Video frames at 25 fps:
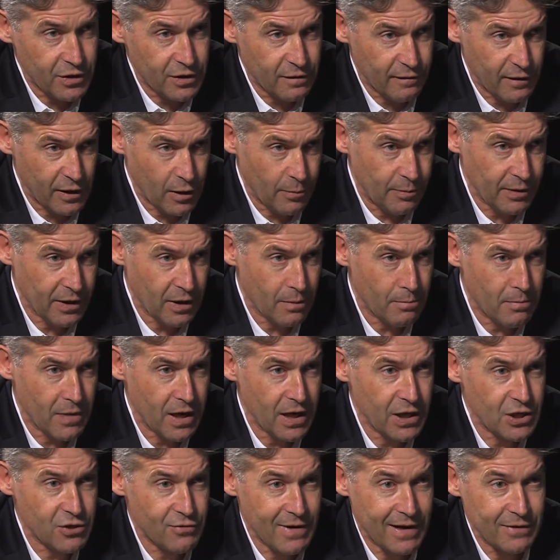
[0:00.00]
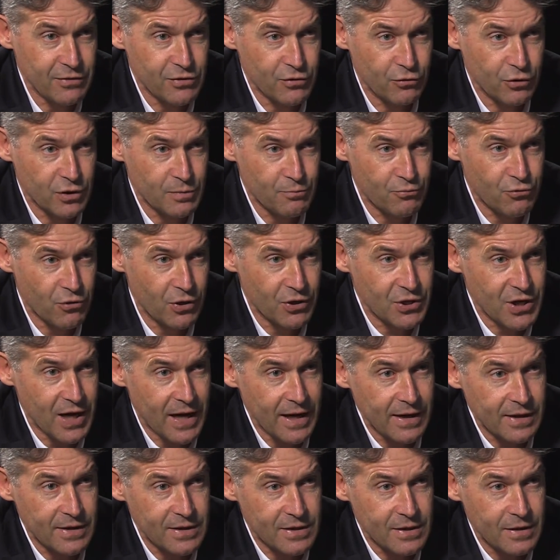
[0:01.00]
developing a major outsourced
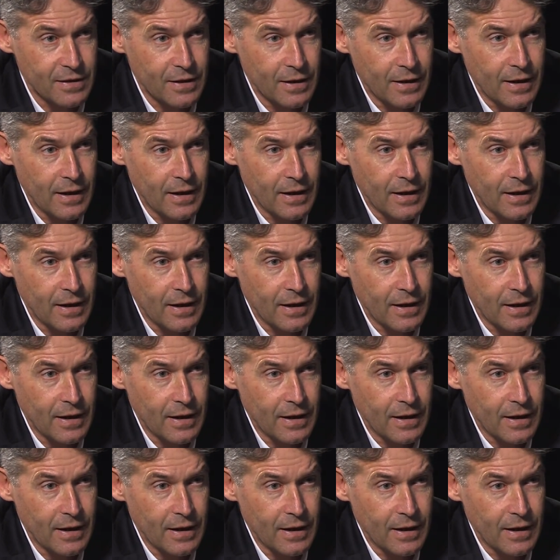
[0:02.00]
project.